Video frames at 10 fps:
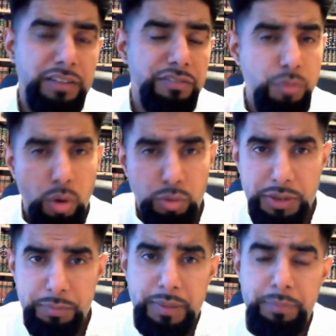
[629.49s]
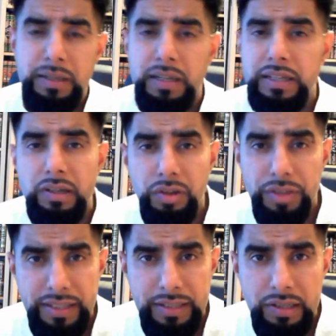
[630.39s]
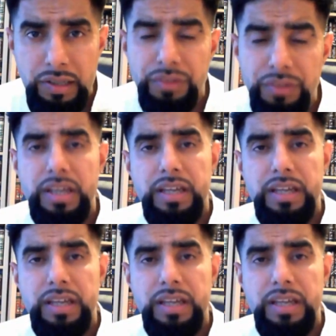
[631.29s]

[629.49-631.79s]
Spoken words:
and I've quoted people like Qadi Iyad,